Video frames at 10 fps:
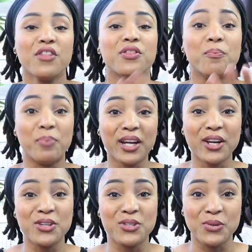the
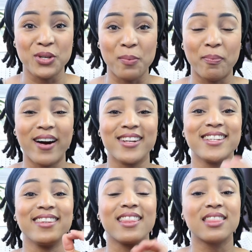bigger you do your
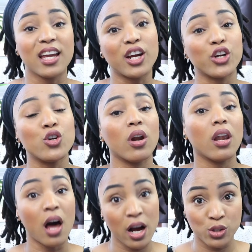parting the thicker your
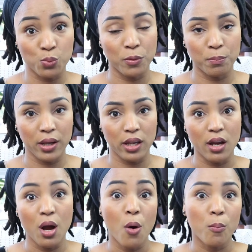locks would be